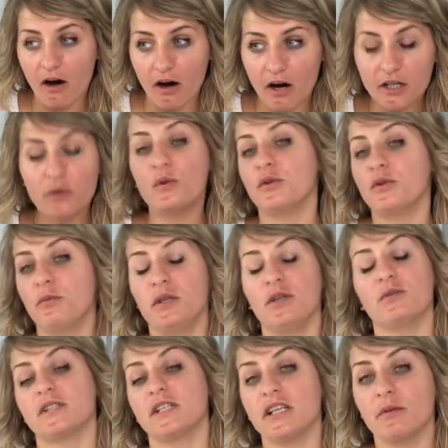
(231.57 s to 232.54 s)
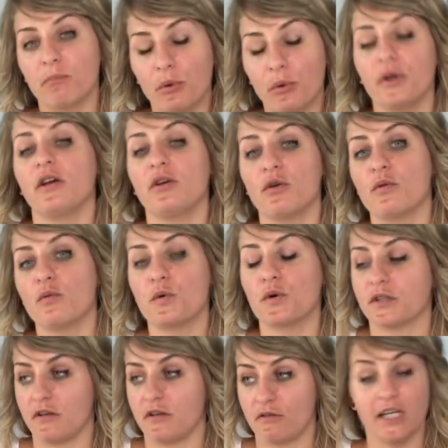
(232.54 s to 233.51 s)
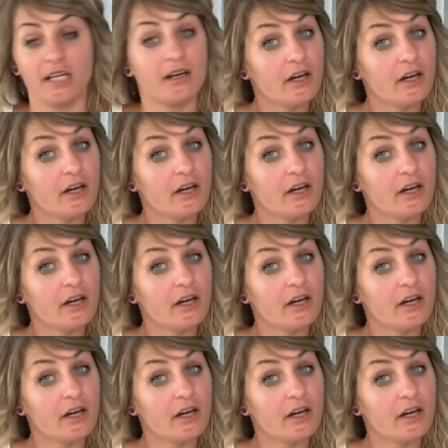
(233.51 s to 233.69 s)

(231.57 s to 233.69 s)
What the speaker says: I don't want to be using boiling hot water, right?